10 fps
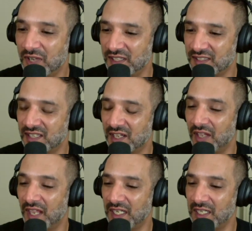not
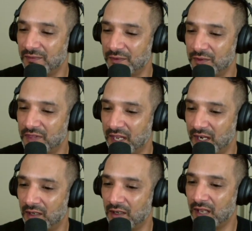sell any food
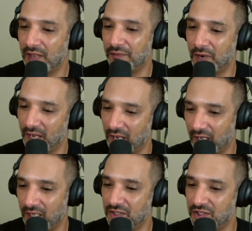there,
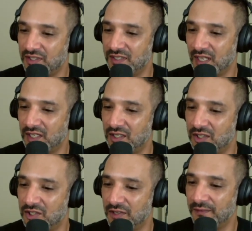FYI. She said
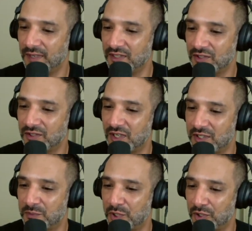she feeds her
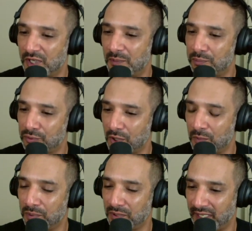dogs Purina
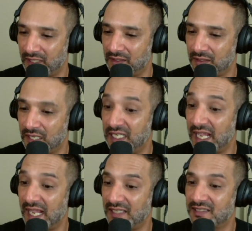Pro Plan and
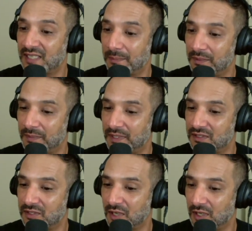adds
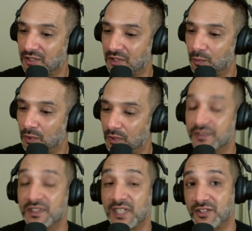supplements. Dogs aren't
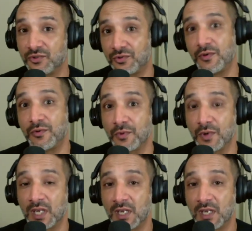wolves. That's true.